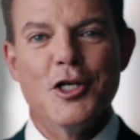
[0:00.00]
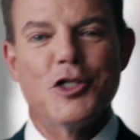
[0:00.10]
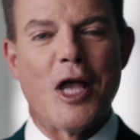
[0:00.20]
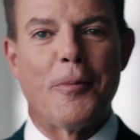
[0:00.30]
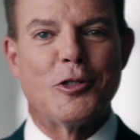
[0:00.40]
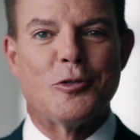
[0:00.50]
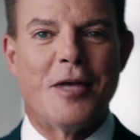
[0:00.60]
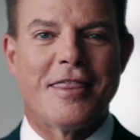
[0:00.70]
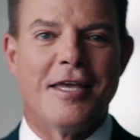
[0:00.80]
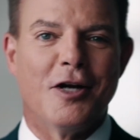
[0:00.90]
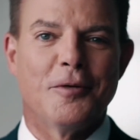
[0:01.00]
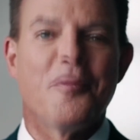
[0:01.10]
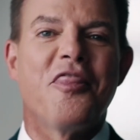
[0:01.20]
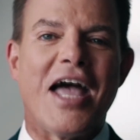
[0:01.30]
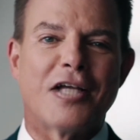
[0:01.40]
Shepard Smith here.
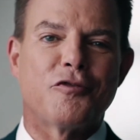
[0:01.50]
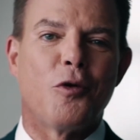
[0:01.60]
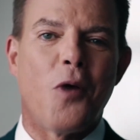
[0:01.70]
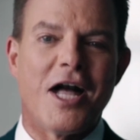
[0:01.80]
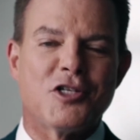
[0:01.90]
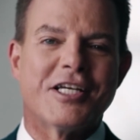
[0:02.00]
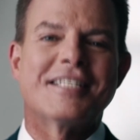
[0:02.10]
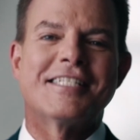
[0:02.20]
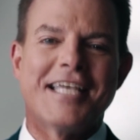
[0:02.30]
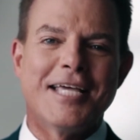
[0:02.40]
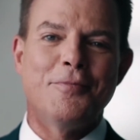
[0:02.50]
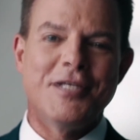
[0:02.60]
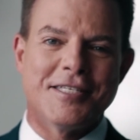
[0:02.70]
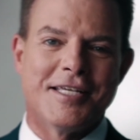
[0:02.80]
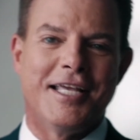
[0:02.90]
Thanks for watching
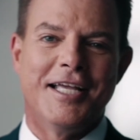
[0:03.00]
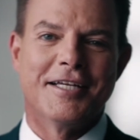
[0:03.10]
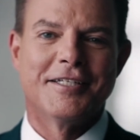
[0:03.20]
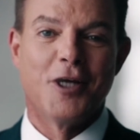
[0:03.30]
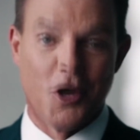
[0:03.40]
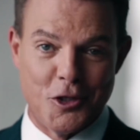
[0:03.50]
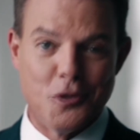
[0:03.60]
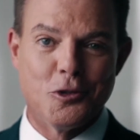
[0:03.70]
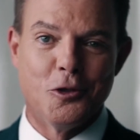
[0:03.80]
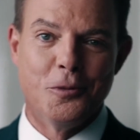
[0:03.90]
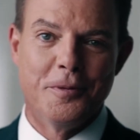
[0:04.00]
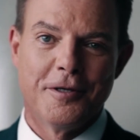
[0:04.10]
CNBC on YouTube.